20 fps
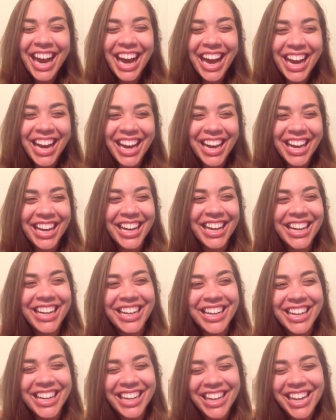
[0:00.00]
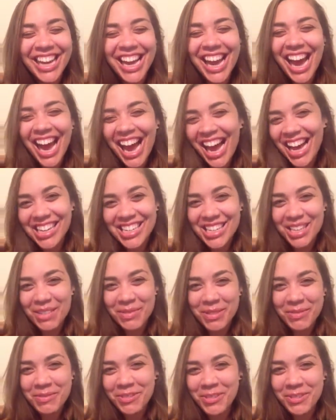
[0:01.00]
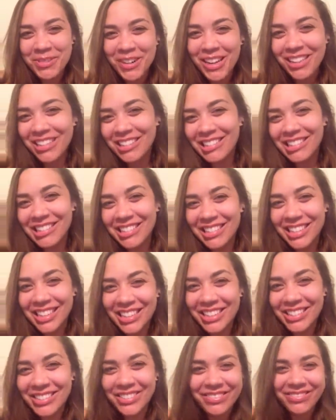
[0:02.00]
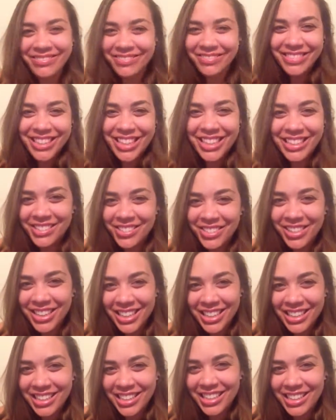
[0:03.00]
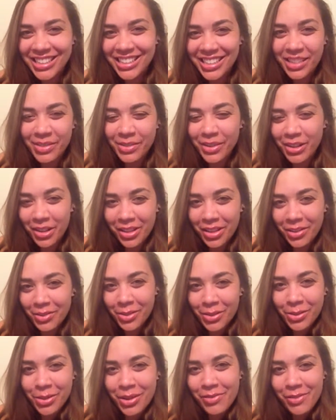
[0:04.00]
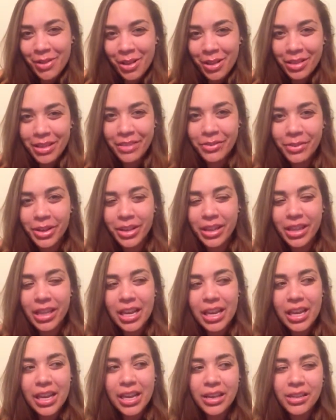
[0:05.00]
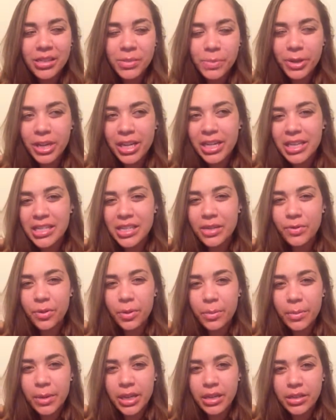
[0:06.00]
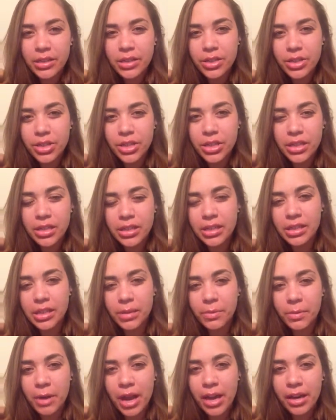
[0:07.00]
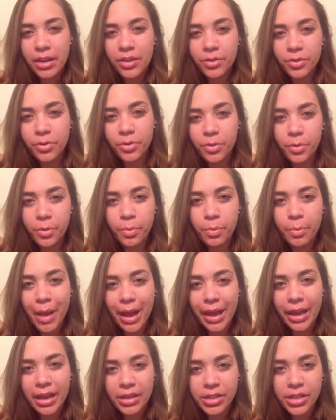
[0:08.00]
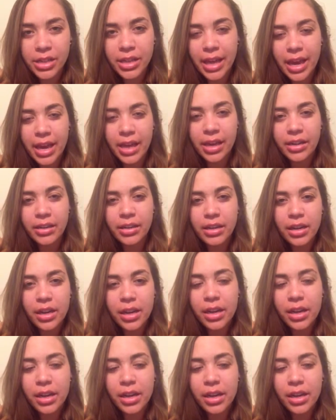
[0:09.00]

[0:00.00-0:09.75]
I tell people, "Well, it is what it is. I fall in love with who I fall in love with." It's pretty easy for me to just slip kind of back into that